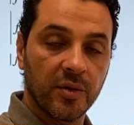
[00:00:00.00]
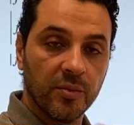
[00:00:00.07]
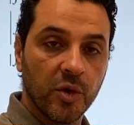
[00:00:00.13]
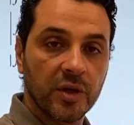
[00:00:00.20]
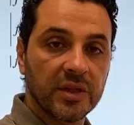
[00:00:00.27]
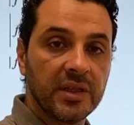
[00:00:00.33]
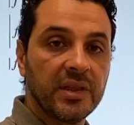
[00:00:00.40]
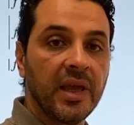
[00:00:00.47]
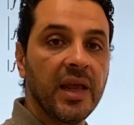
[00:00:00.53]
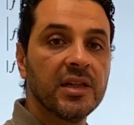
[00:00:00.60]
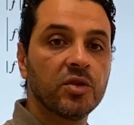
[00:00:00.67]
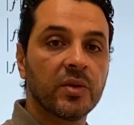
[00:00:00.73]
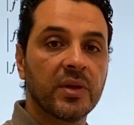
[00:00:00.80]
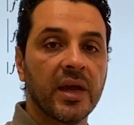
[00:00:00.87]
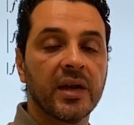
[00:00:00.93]
more
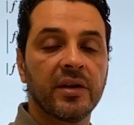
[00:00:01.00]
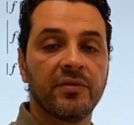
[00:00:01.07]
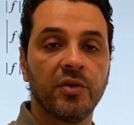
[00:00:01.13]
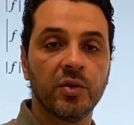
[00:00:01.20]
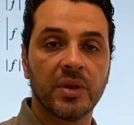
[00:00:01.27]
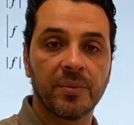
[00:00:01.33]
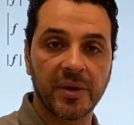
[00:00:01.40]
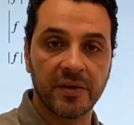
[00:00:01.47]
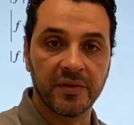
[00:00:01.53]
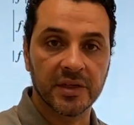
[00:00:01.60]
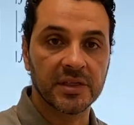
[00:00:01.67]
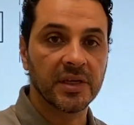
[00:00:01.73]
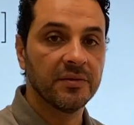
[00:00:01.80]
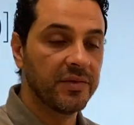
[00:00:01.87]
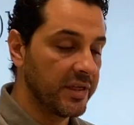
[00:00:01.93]
details, you can review the
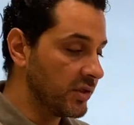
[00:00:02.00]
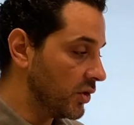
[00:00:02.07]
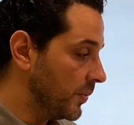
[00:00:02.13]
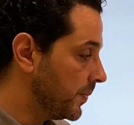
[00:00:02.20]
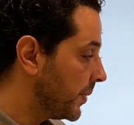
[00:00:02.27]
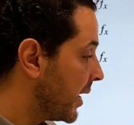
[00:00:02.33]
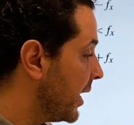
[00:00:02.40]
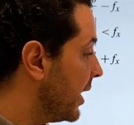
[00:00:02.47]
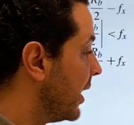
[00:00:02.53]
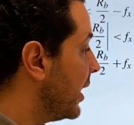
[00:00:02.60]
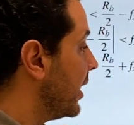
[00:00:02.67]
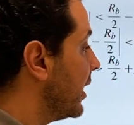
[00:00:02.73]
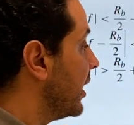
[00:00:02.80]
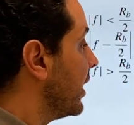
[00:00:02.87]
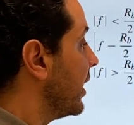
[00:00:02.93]
previous video.
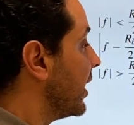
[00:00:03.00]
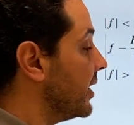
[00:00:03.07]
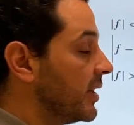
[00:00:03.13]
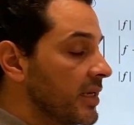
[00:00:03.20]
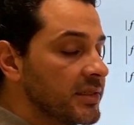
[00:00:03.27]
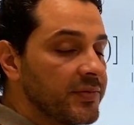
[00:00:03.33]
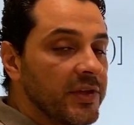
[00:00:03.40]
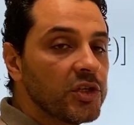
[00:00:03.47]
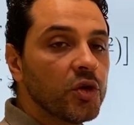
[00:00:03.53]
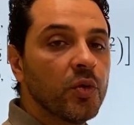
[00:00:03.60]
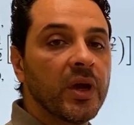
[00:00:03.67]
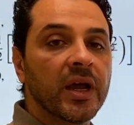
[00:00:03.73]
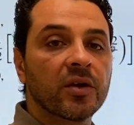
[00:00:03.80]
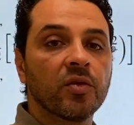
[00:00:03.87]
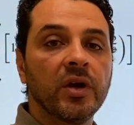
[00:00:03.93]
In this video,
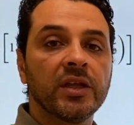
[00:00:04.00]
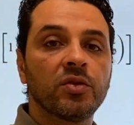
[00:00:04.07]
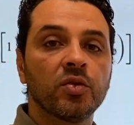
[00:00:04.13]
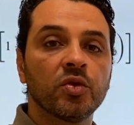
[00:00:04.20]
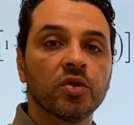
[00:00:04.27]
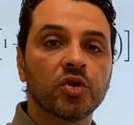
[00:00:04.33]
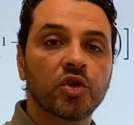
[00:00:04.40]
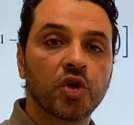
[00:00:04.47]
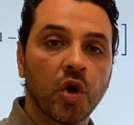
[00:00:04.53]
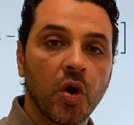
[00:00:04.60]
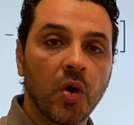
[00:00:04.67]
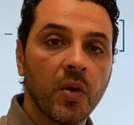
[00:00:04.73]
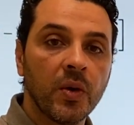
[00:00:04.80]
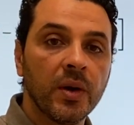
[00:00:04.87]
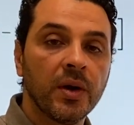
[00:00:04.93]
we are going to
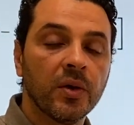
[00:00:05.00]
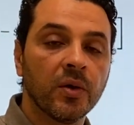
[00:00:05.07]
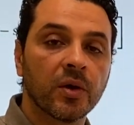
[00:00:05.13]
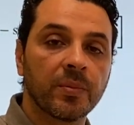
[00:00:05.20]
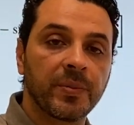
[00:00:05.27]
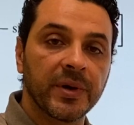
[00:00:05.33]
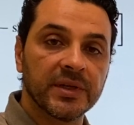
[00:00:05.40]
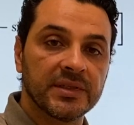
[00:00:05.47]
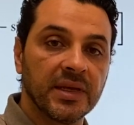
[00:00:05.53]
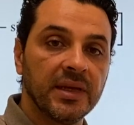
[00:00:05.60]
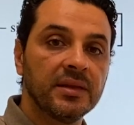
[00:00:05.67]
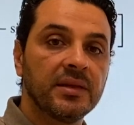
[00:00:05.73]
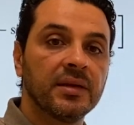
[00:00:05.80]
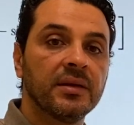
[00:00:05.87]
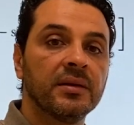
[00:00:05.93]
show or
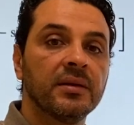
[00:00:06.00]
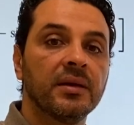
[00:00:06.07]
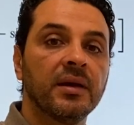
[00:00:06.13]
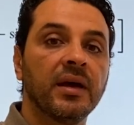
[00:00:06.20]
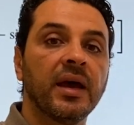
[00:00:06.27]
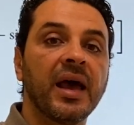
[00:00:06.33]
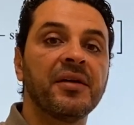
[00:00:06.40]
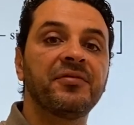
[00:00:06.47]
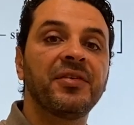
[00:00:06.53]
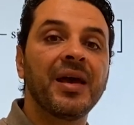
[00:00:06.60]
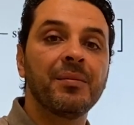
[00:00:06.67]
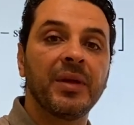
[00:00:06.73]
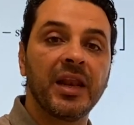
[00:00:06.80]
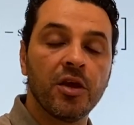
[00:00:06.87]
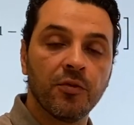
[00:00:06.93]
present a
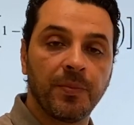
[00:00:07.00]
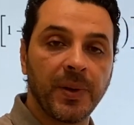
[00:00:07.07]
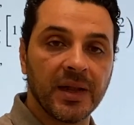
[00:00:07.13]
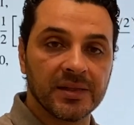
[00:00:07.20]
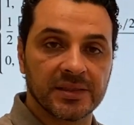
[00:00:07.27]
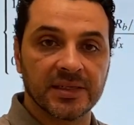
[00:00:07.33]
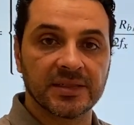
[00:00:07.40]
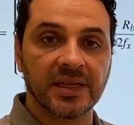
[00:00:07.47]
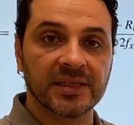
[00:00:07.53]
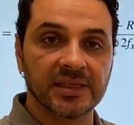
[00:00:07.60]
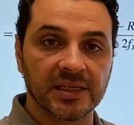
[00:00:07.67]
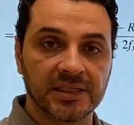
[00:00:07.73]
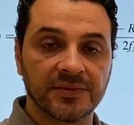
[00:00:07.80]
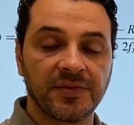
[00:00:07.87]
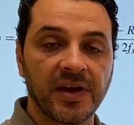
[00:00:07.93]
family of pulses that
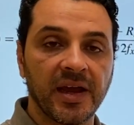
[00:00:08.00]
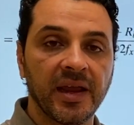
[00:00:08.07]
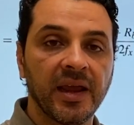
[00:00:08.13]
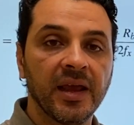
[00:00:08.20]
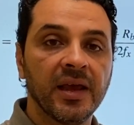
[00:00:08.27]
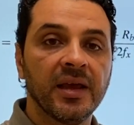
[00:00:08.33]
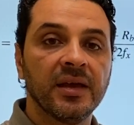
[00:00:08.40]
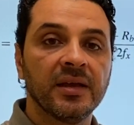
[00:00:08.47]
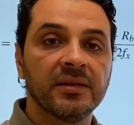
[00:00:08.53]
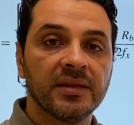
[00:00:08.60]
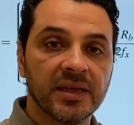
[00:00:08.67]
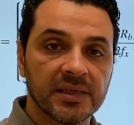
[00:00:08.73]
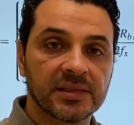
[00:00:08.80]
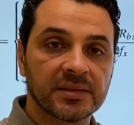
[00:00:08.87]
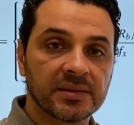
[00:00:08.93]
satisfy
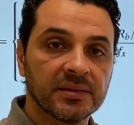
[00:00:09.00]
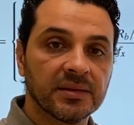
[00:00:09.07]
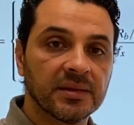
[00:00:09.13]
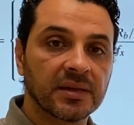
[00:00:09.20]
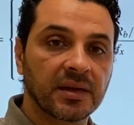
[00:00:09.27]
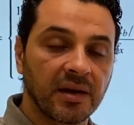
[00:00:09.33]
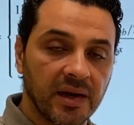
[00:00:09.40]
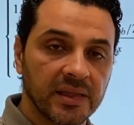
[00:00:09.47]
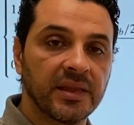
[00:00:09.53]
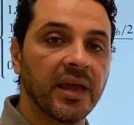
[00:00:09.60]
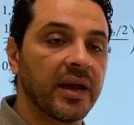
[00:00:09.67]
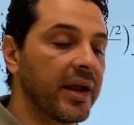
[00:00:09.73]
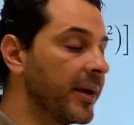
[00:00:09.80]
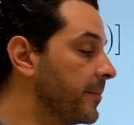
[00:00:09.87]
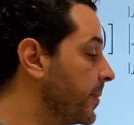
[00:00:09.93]
this
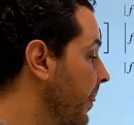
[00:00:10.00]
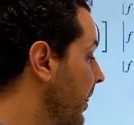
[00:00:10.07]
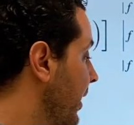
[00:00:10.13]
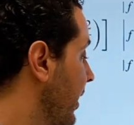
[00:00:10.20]
criteria.